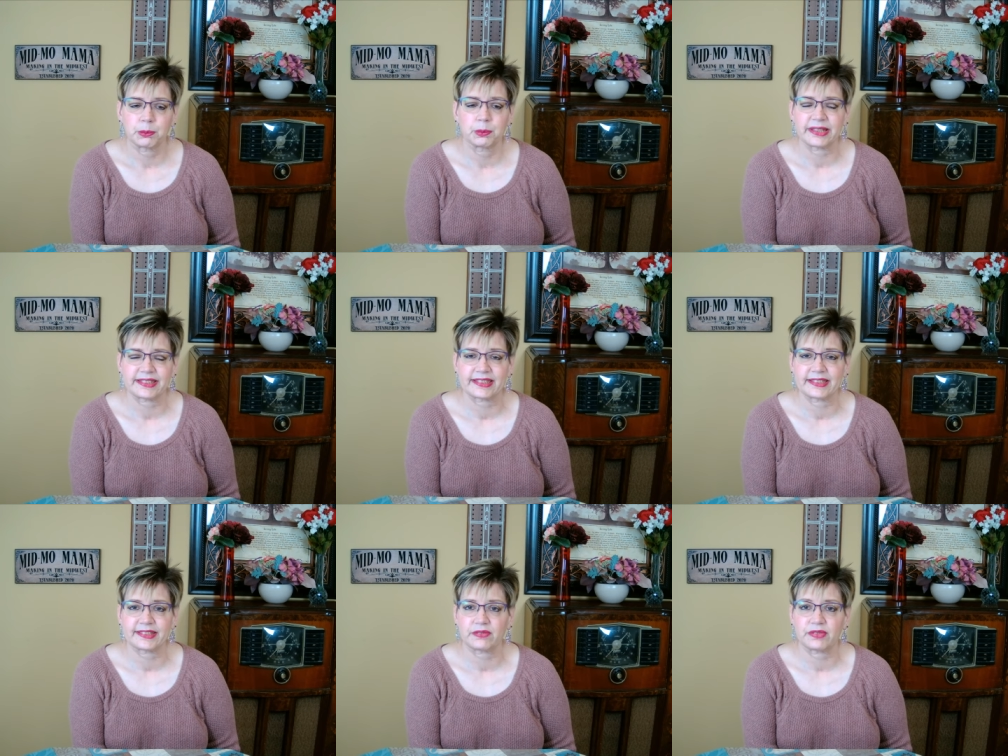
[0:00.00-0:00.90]
my
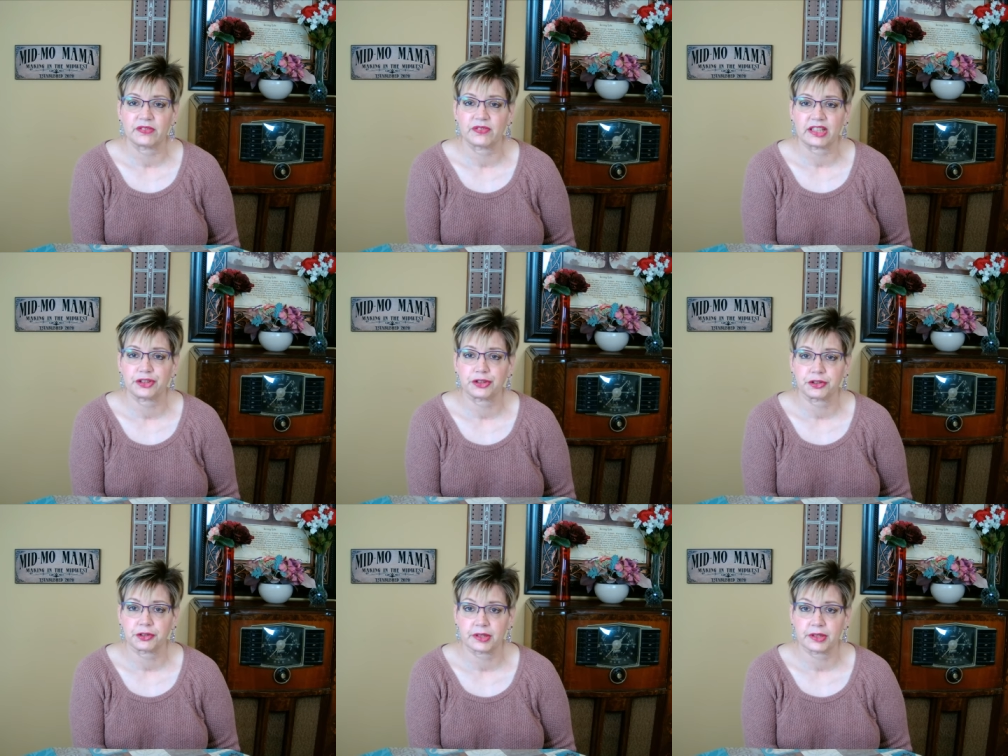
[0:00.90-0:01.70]
sense of adventure